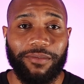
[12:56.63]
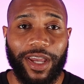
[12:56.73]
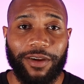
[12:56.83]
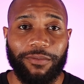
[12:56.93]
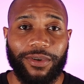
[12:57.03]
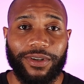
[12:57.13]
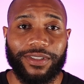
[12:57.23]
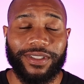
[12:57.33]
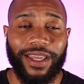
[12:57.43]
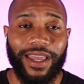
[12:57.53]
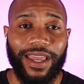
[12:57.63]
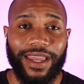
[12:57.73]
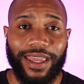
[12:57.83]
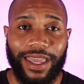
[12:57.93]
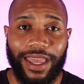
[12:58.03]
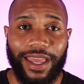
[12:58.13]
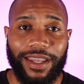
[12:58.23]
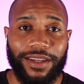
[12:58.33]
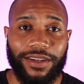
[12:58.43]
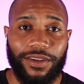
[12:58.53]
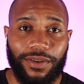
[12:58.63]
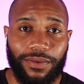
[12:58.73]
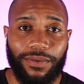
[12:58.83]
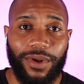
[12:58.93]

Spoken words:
MacBooks can't do.